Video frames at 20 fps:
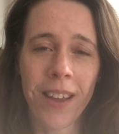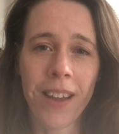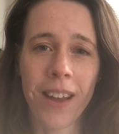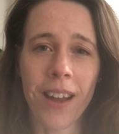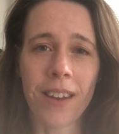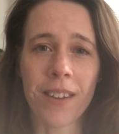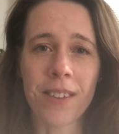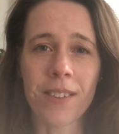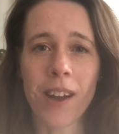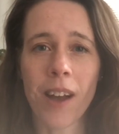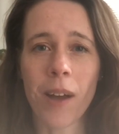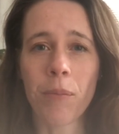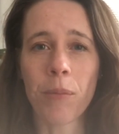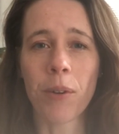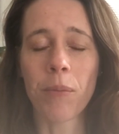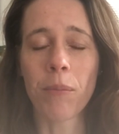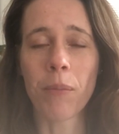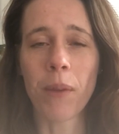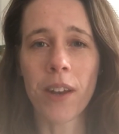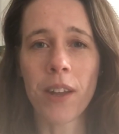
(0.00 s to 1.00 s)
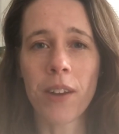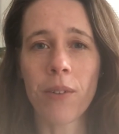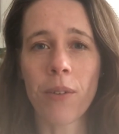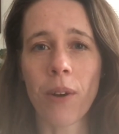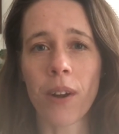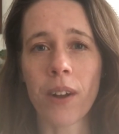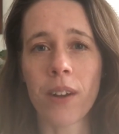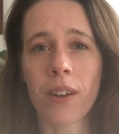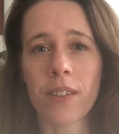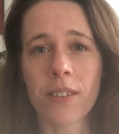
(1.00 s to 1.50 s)
At a time when many
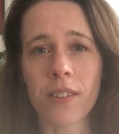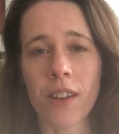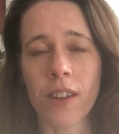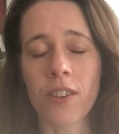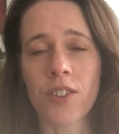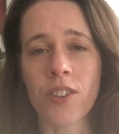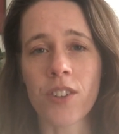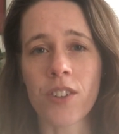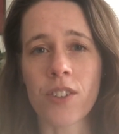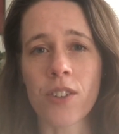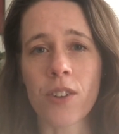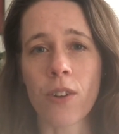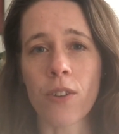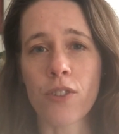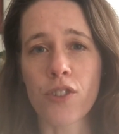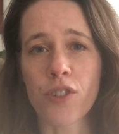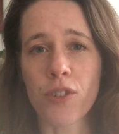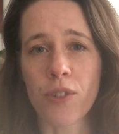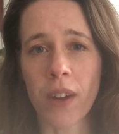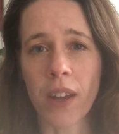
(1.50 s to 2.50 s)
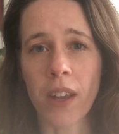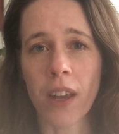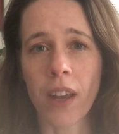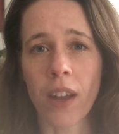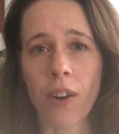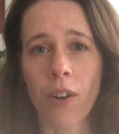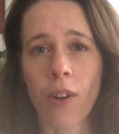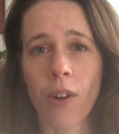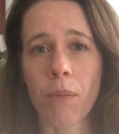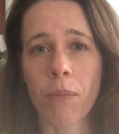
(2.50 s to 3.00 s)
organizations are
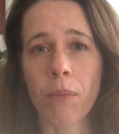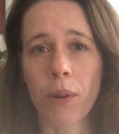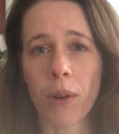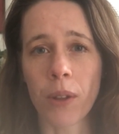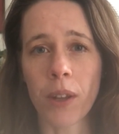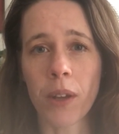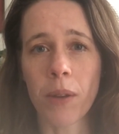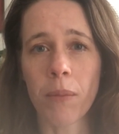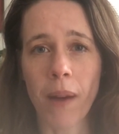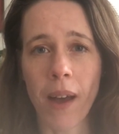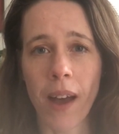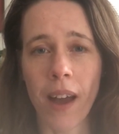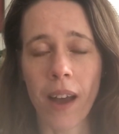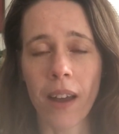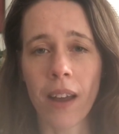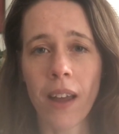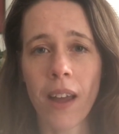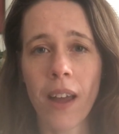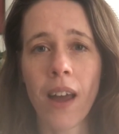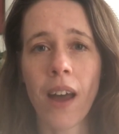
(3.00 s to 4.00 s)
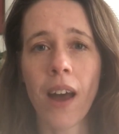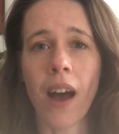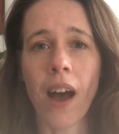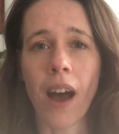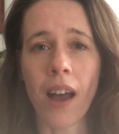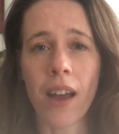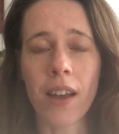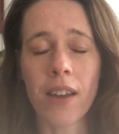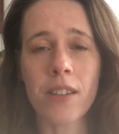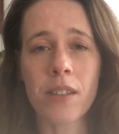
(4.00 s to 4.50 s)
shrinking or pulling back,
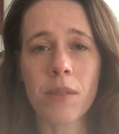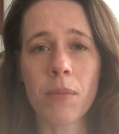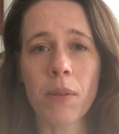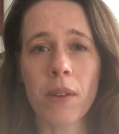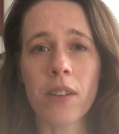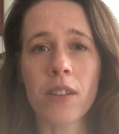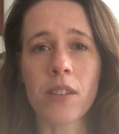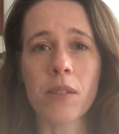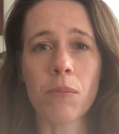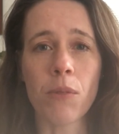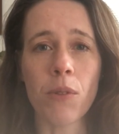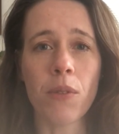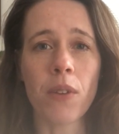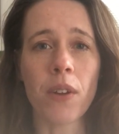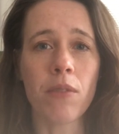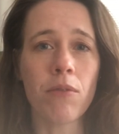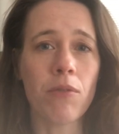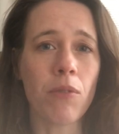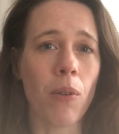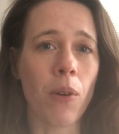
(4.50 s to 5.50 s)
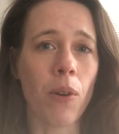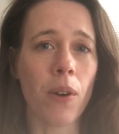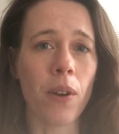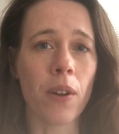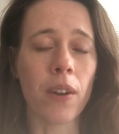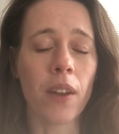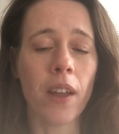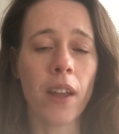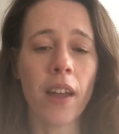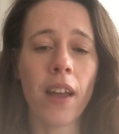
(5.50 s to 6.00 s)
ISP is moving
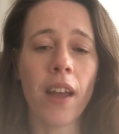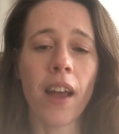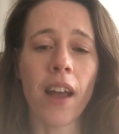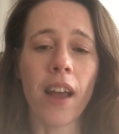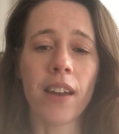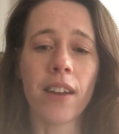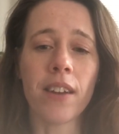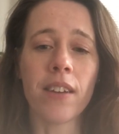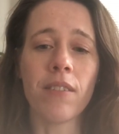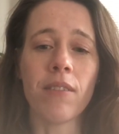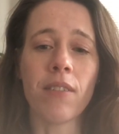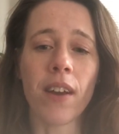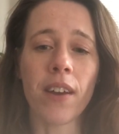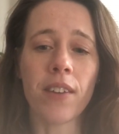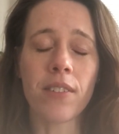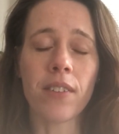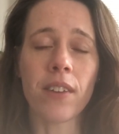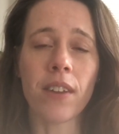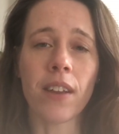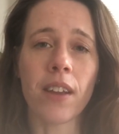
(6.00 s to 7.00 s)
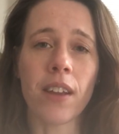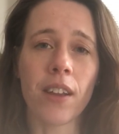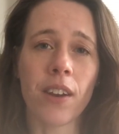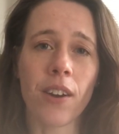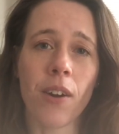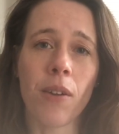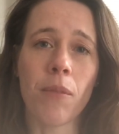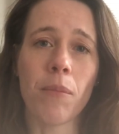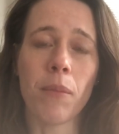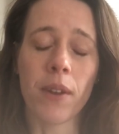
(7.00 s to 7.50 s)
forward and investing in
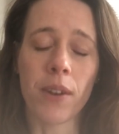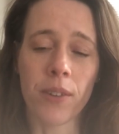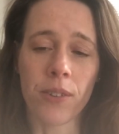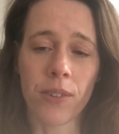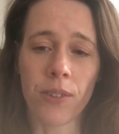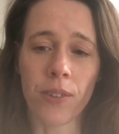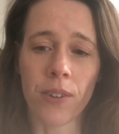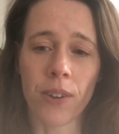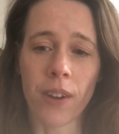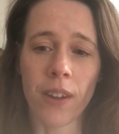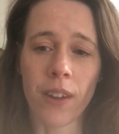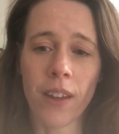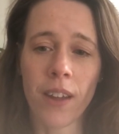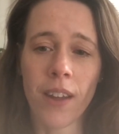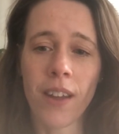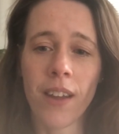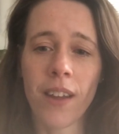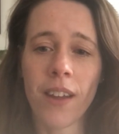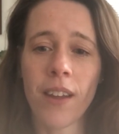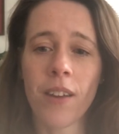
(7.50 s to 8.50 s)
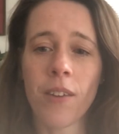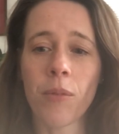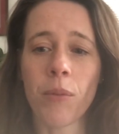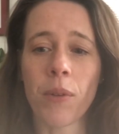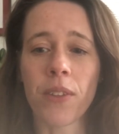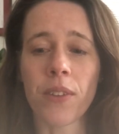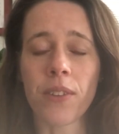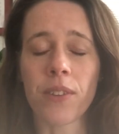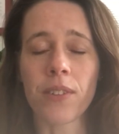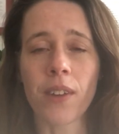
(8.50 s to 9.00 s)
our ministry
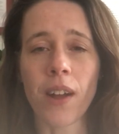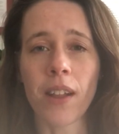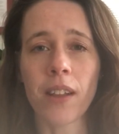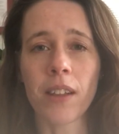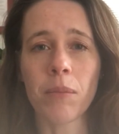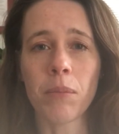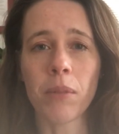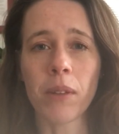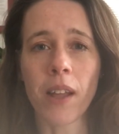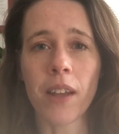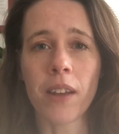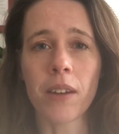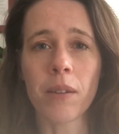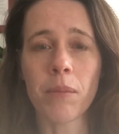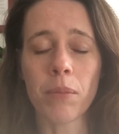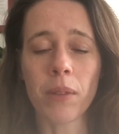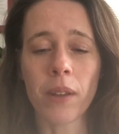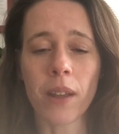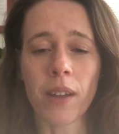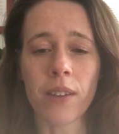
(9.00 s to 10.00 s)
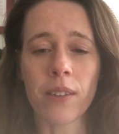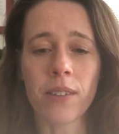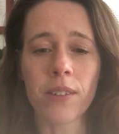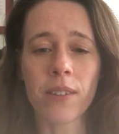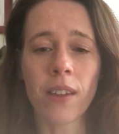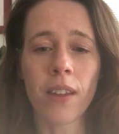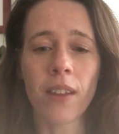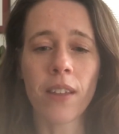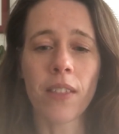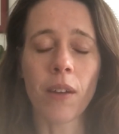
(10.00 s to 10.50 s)
with a solid plan in
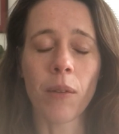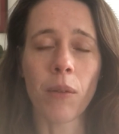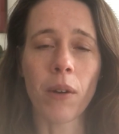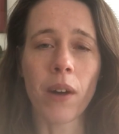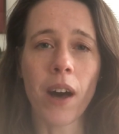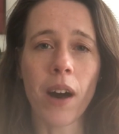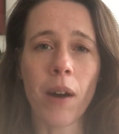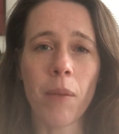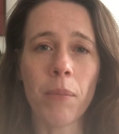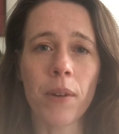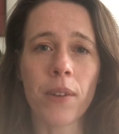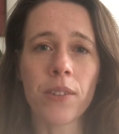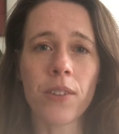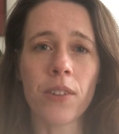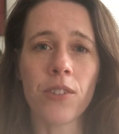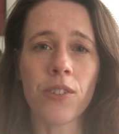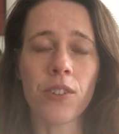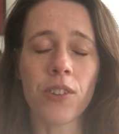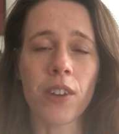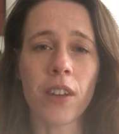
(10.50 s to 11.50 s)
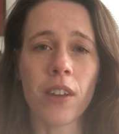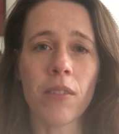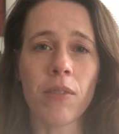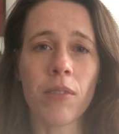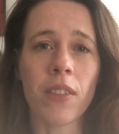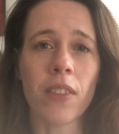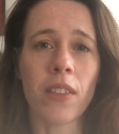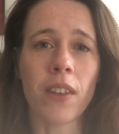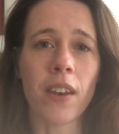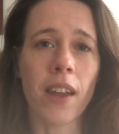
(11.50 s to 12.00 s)
place that will help us achieve
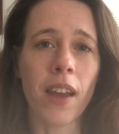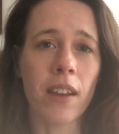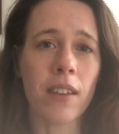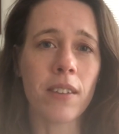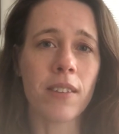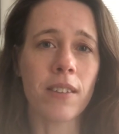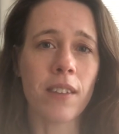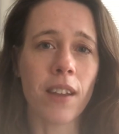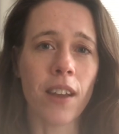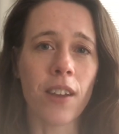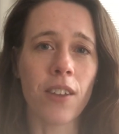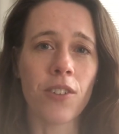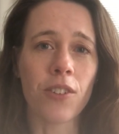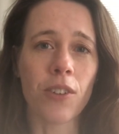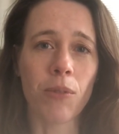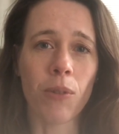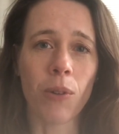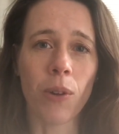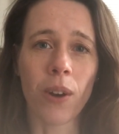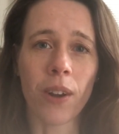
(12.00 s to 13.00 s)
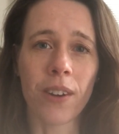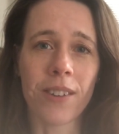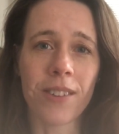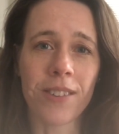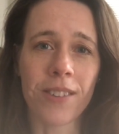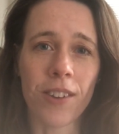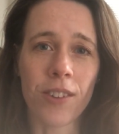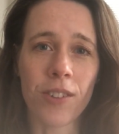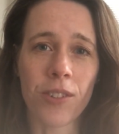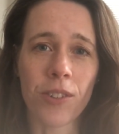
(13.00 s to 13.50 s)
the next stage of
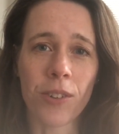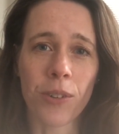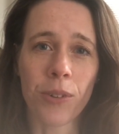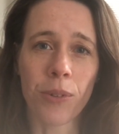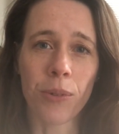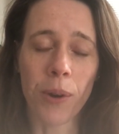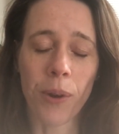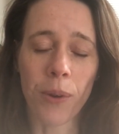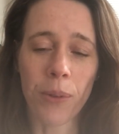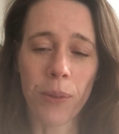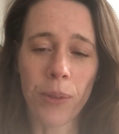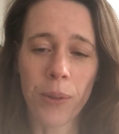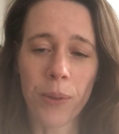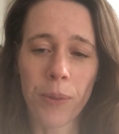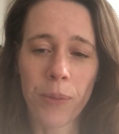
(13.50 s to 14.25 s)
organizational growth.